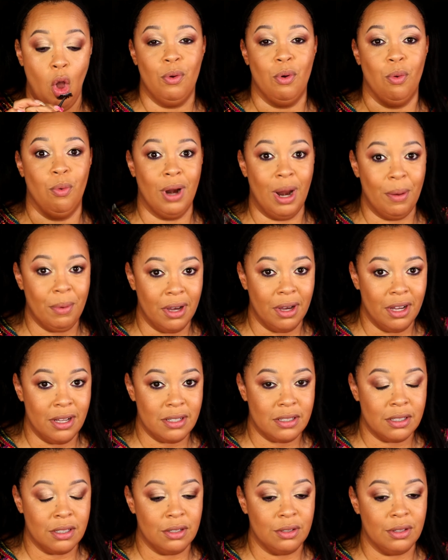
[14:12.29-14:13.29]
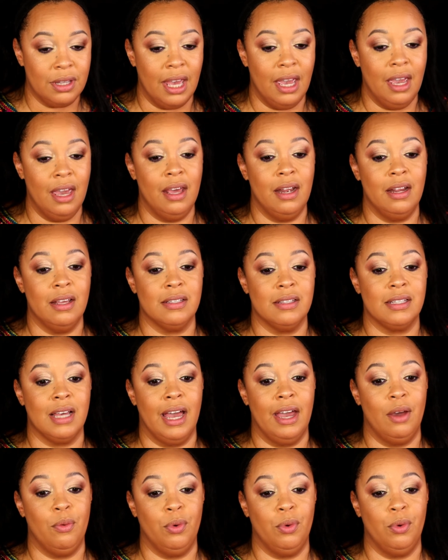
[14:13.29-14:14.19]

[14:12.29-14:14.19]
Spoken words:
Well, what I'm going to do then is I